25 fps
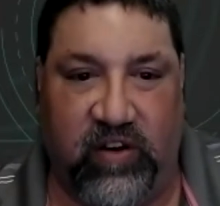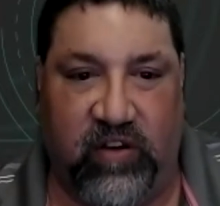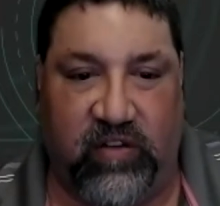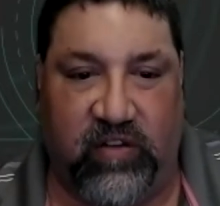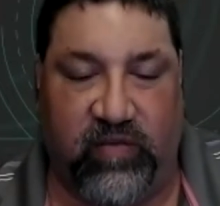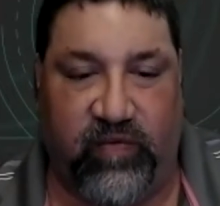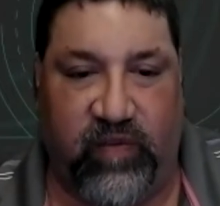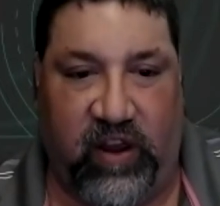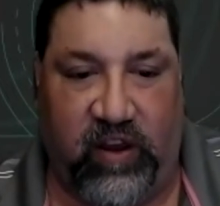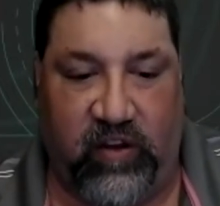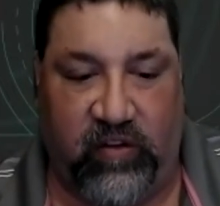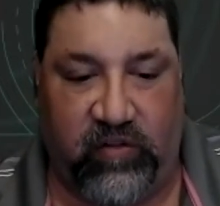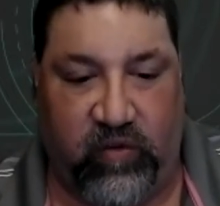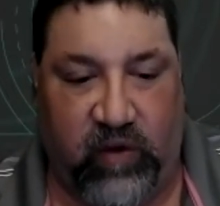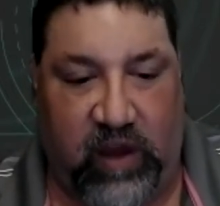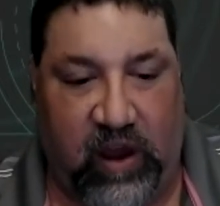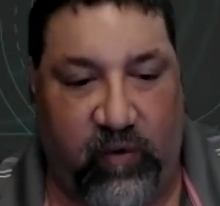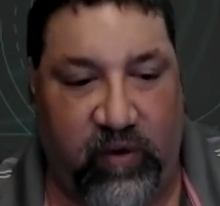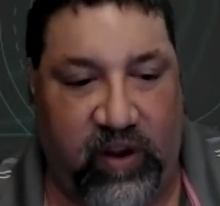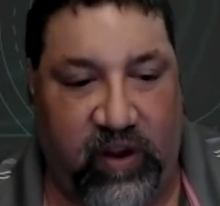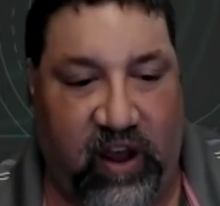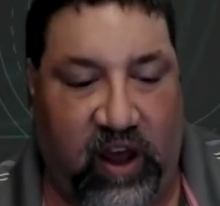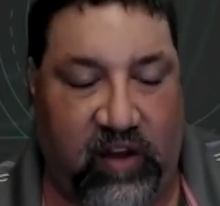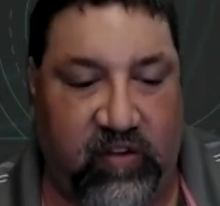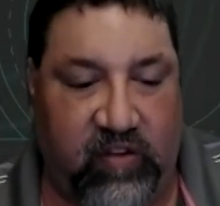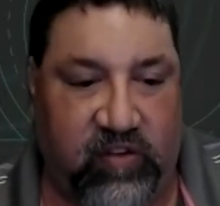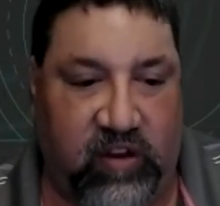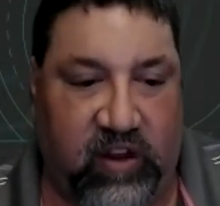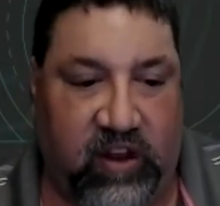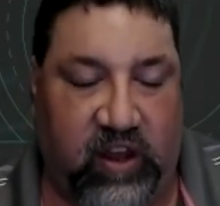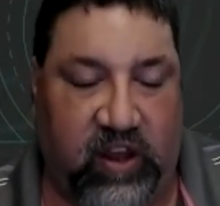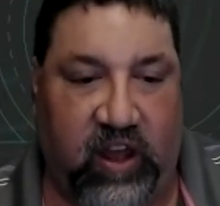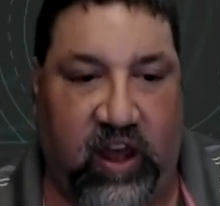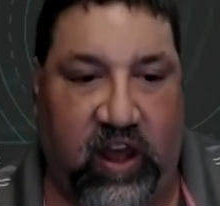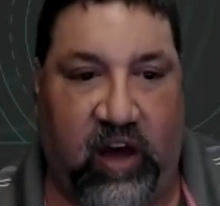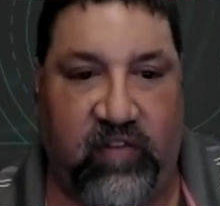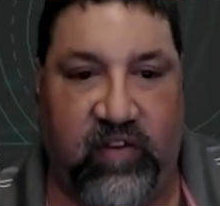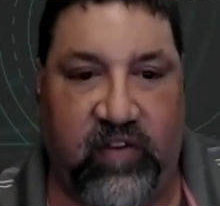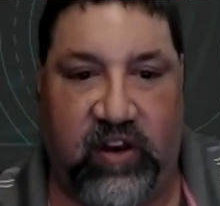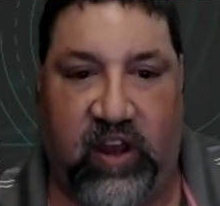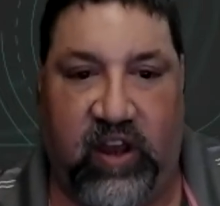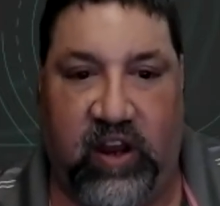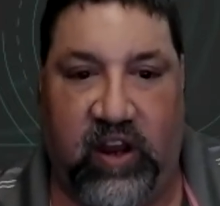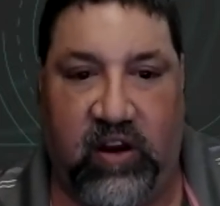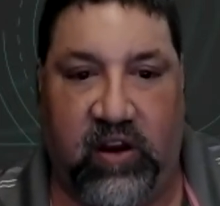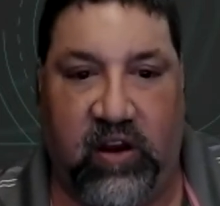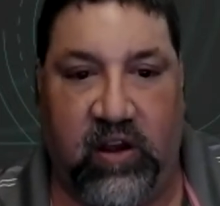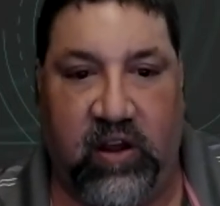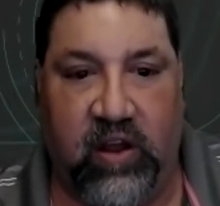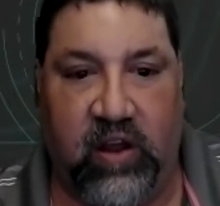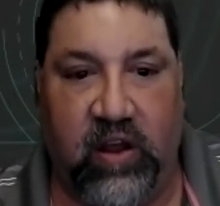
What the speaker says: space, how we got to Keyavi Data,